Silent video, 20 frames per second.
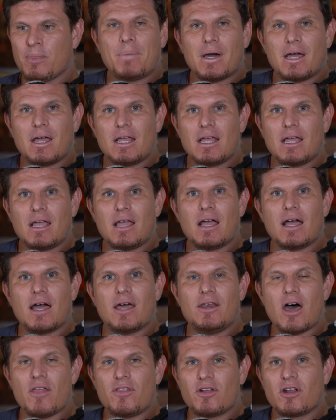But
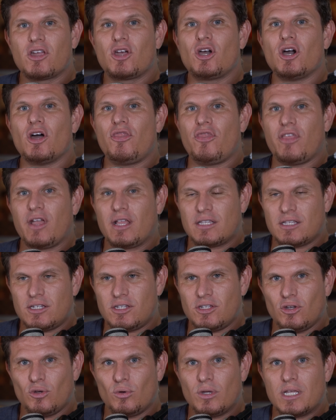another good thing to
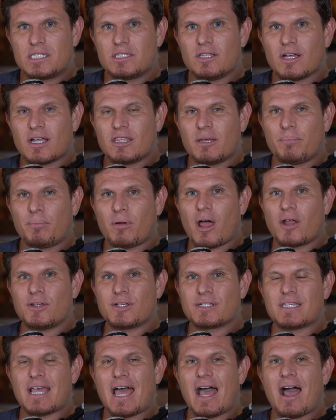do is look at the
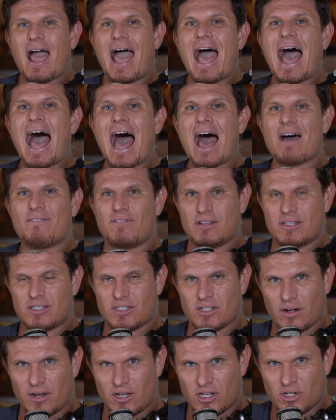projects that haven't
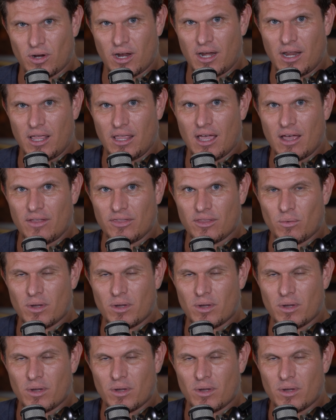started trading yet,